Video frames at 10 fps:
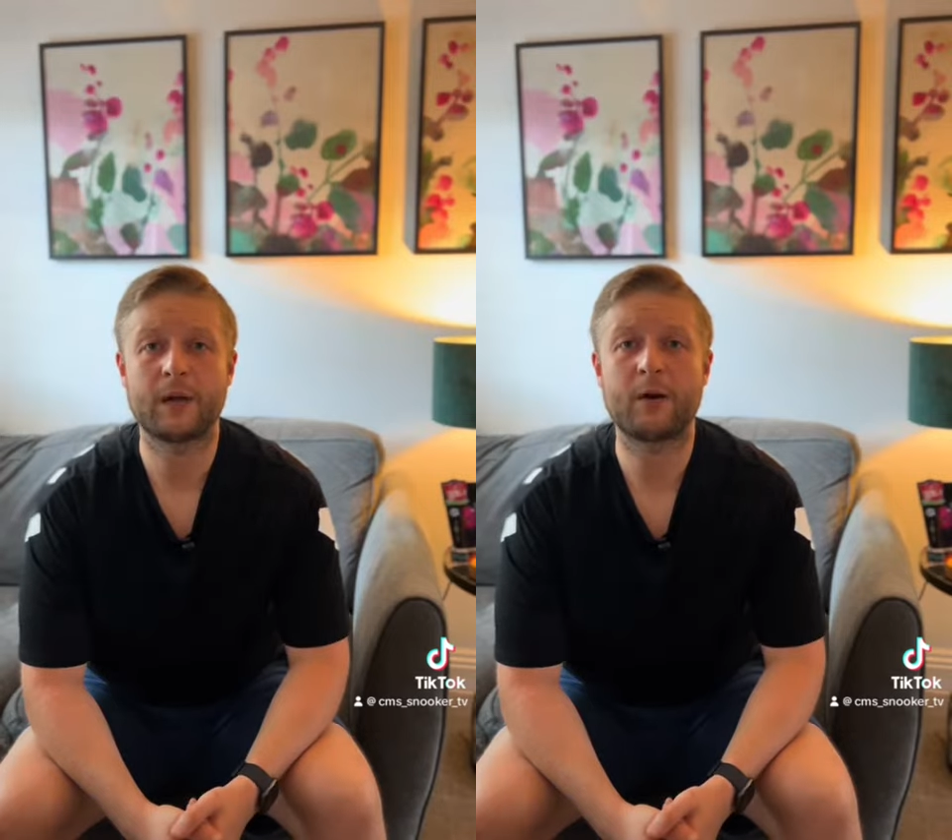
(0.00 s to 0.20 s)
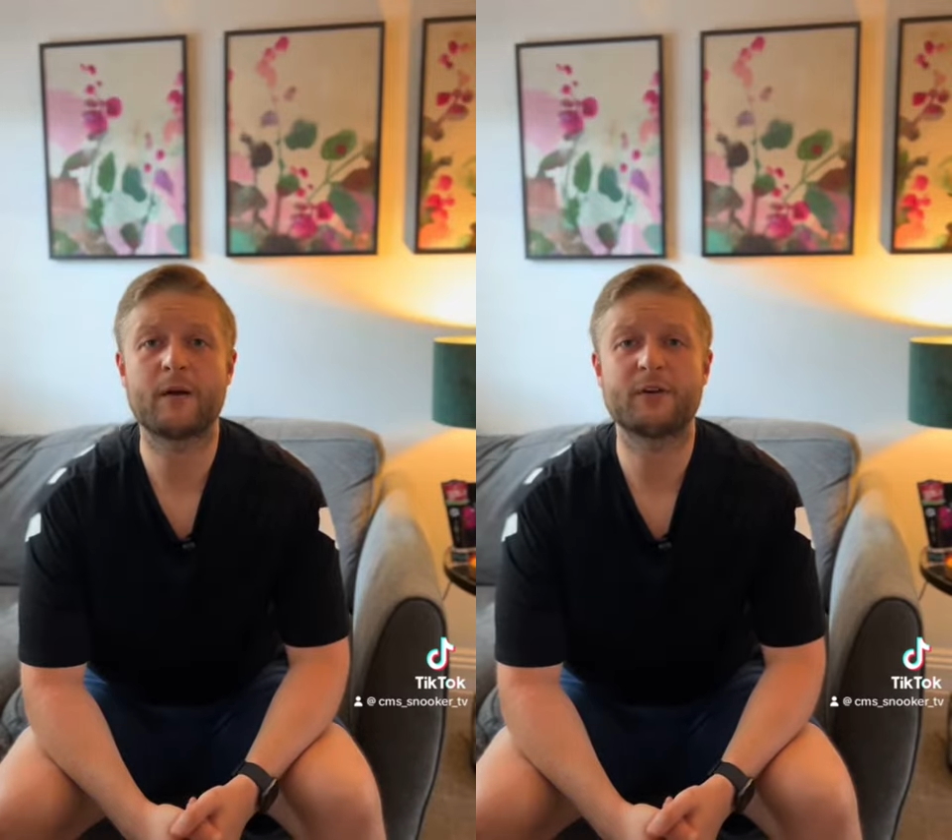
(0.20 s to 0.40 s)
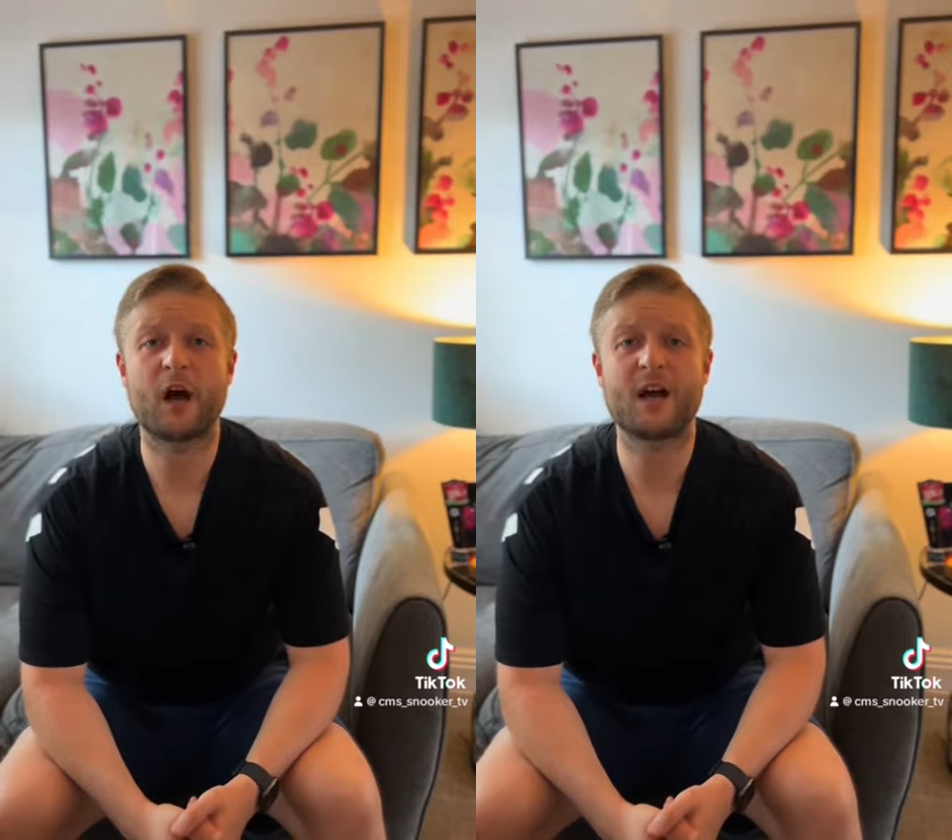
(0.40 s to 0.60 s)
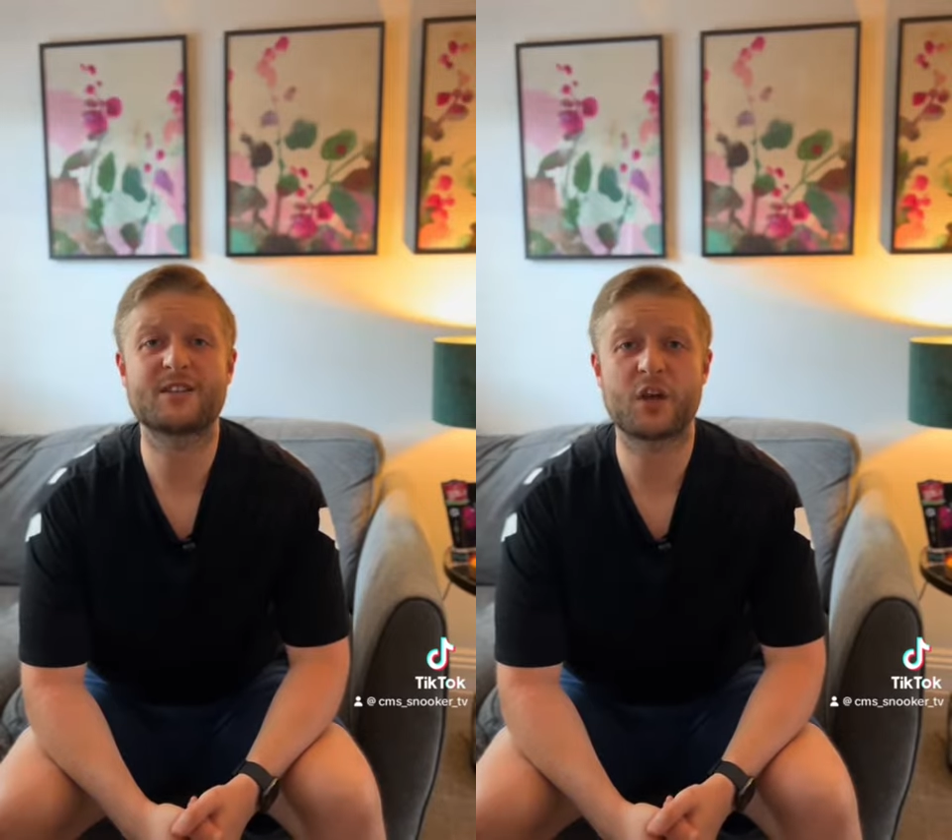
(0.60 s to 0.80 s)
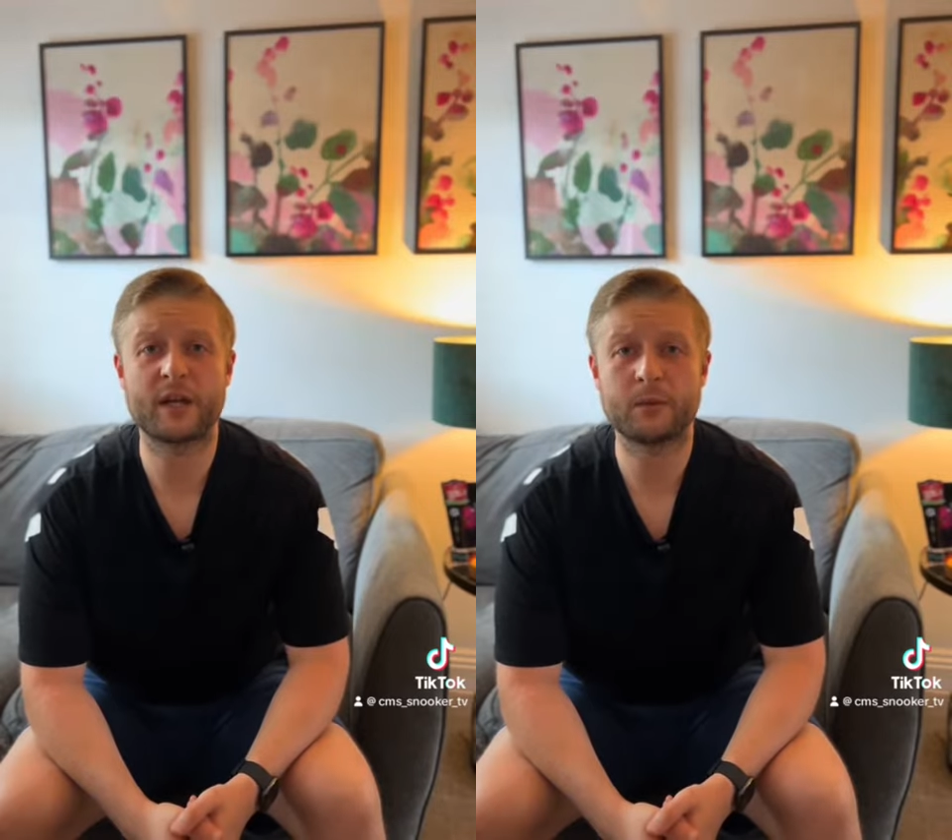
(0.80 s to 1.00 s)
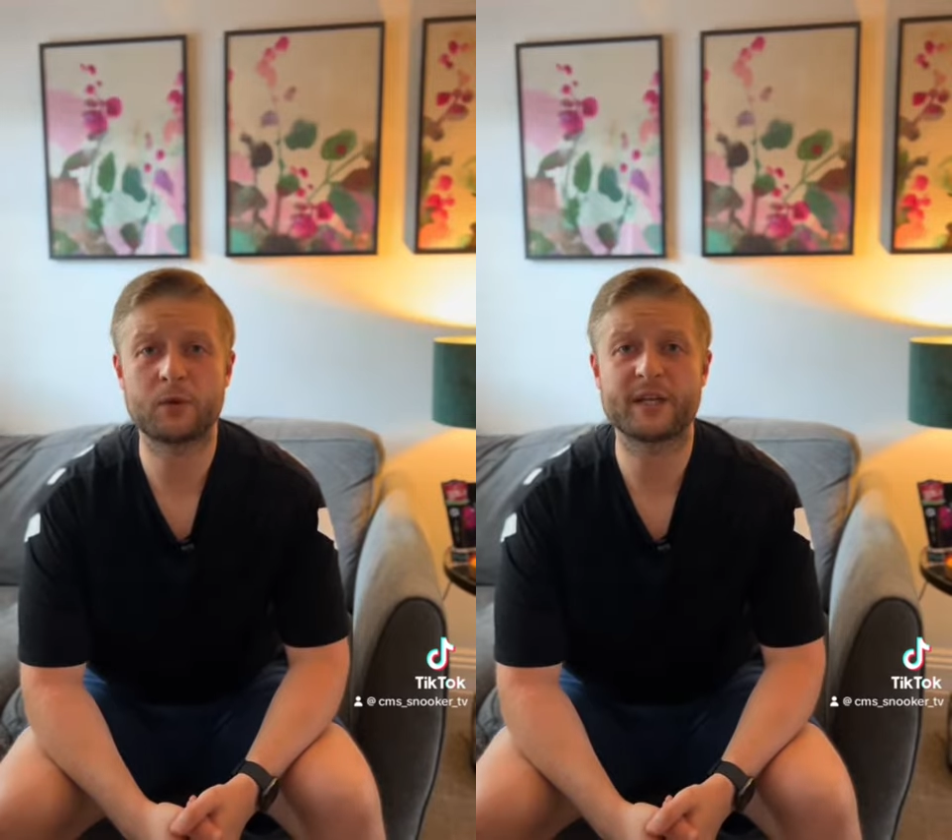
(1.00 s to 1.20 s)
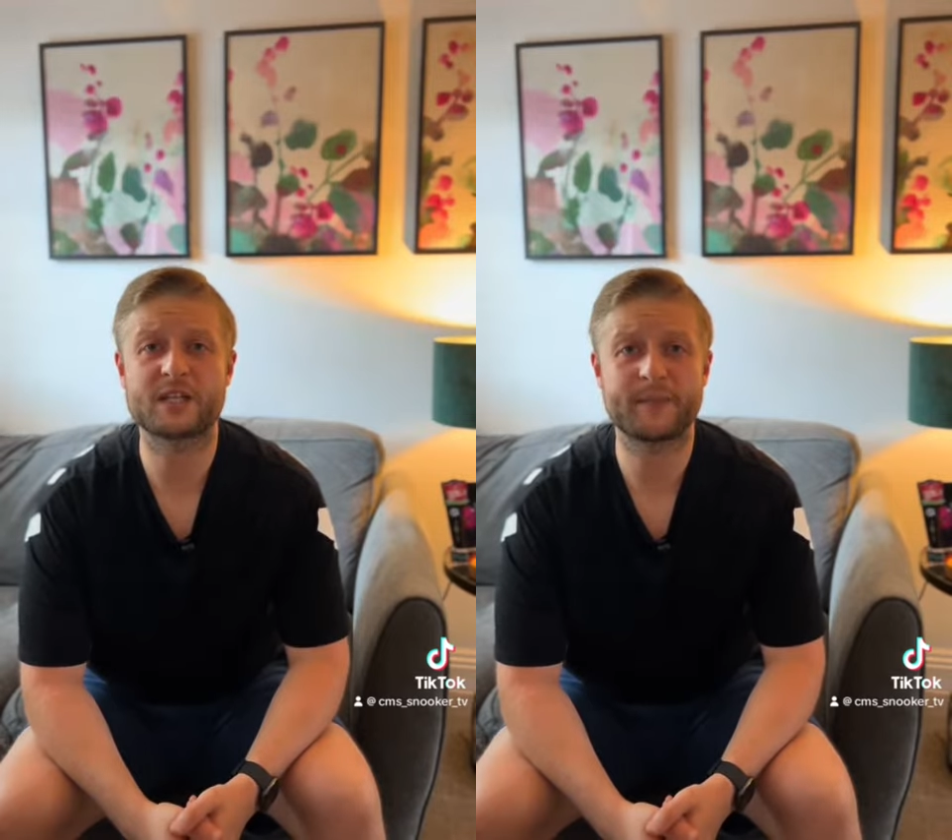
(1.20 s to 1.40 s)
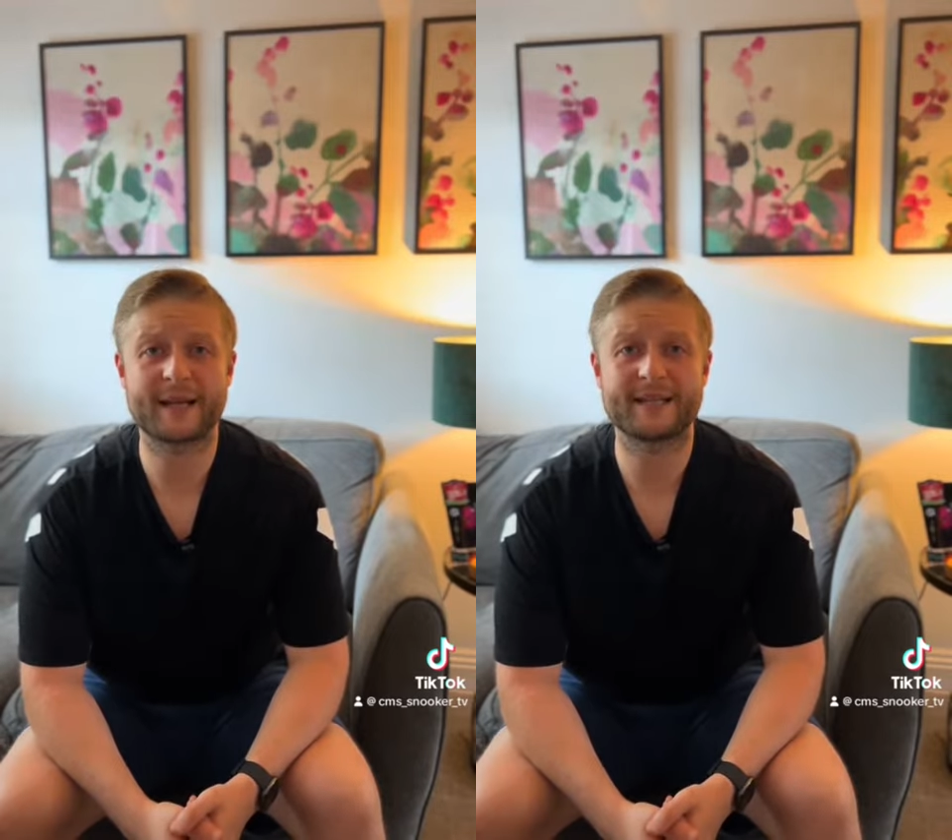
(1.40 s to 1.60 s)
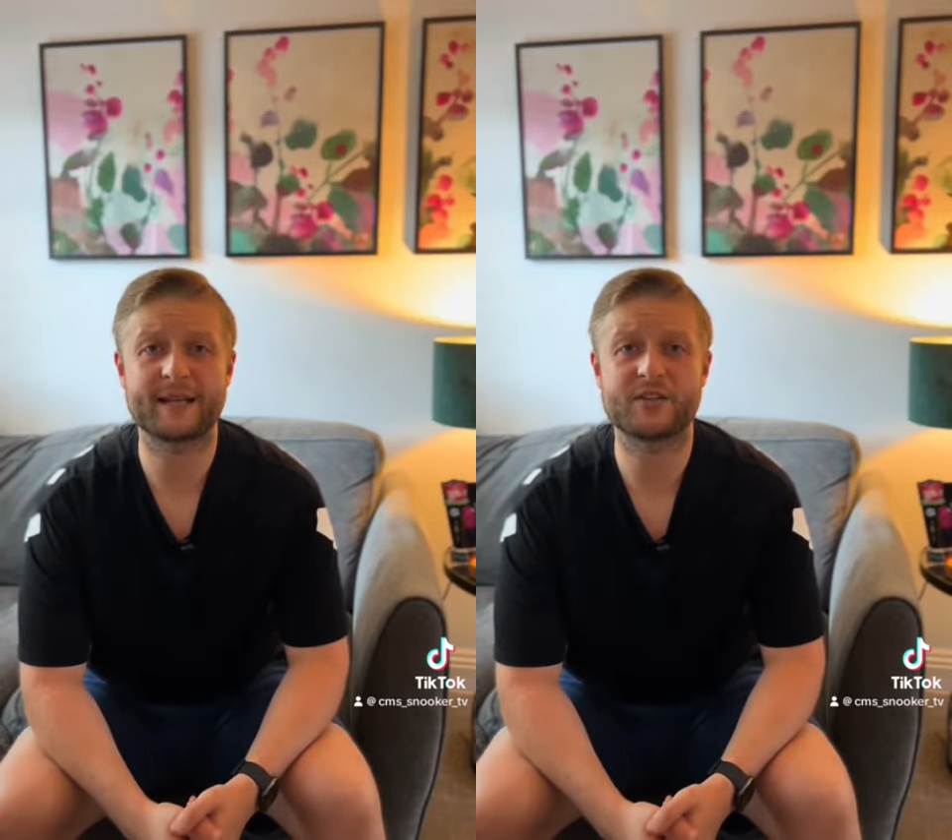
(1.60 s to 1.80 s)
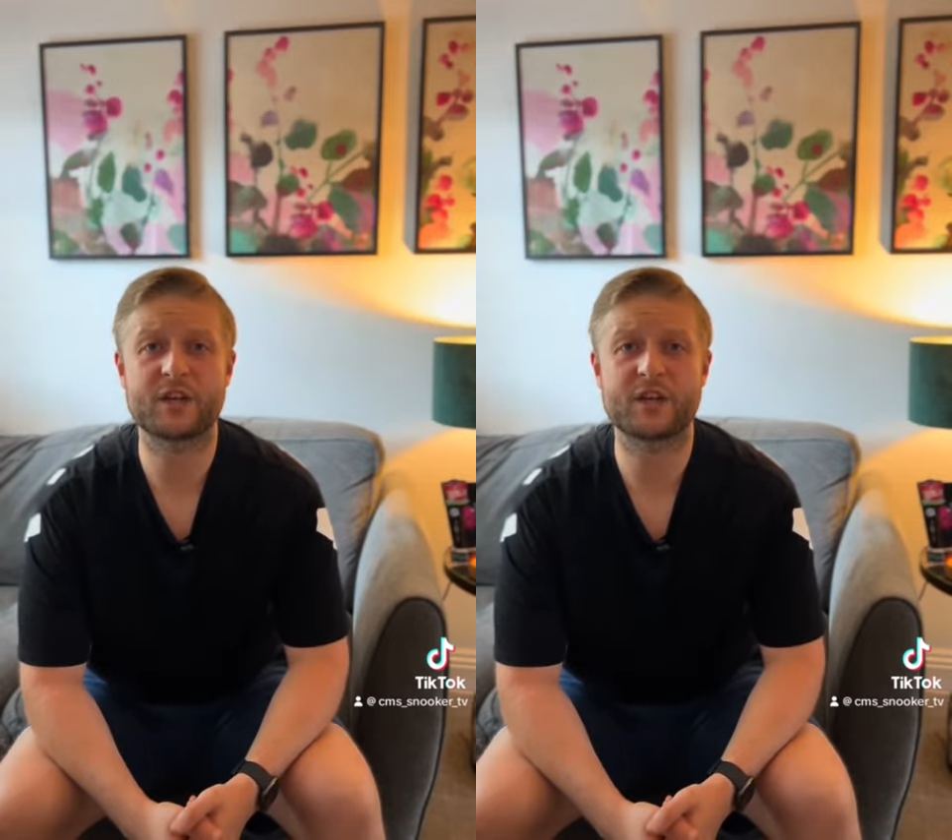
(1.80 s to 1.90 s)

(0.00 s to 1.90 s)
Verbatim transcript: However, I certainly wouldn't expect Ding